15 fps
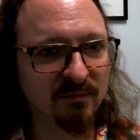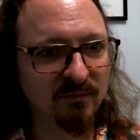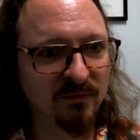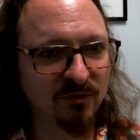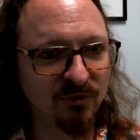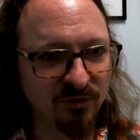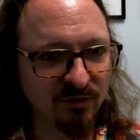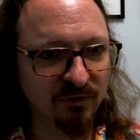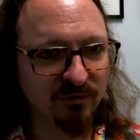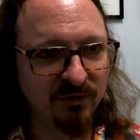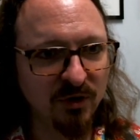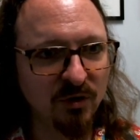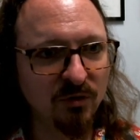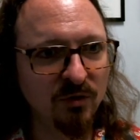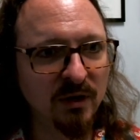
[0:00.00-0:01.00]
just a
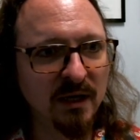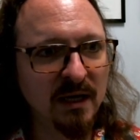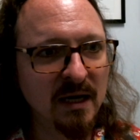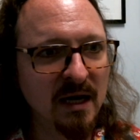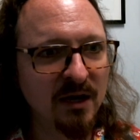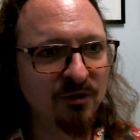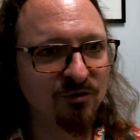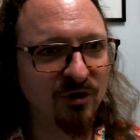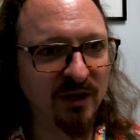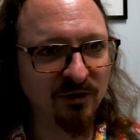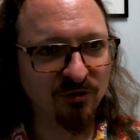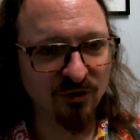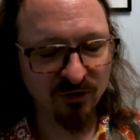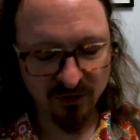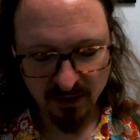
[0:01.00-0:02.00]
few
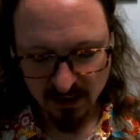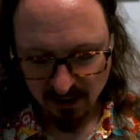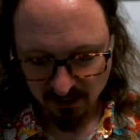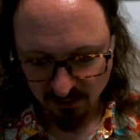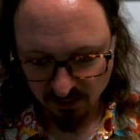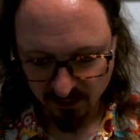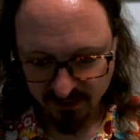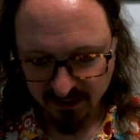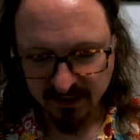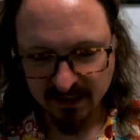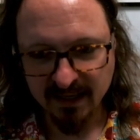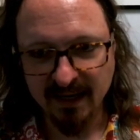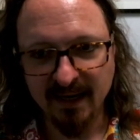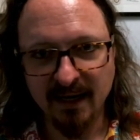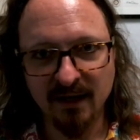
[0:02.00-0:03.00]
changes. Looking
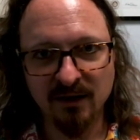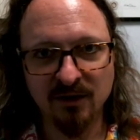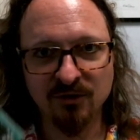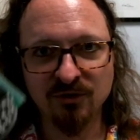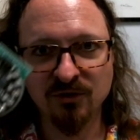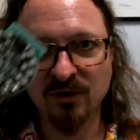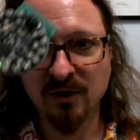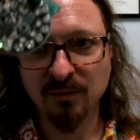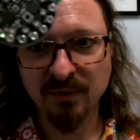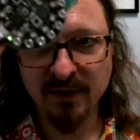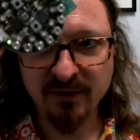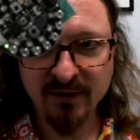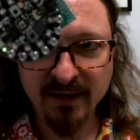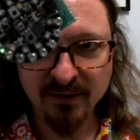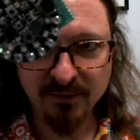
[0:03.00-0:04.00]
at our circuit
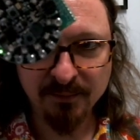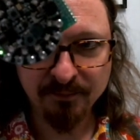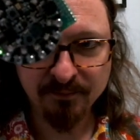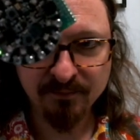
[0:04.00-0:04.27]
playground,